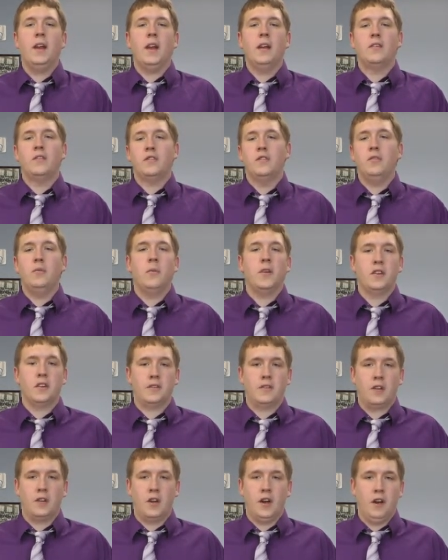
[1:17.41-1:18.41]
in too much of
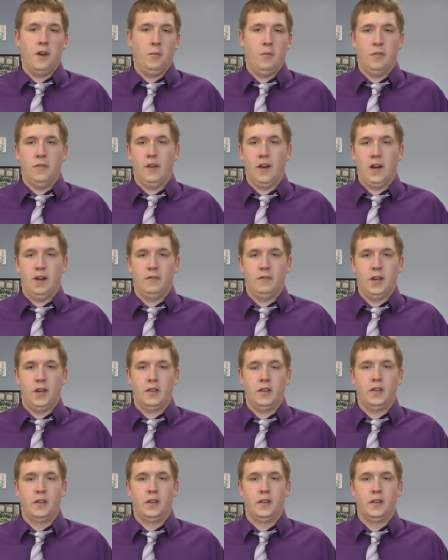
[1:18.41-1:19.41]
a hurry to move an
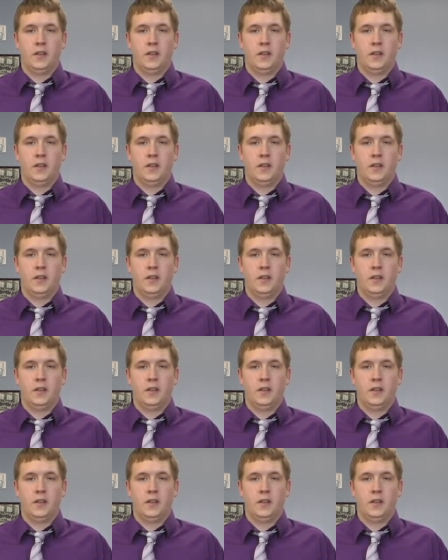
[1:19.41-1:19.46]
object.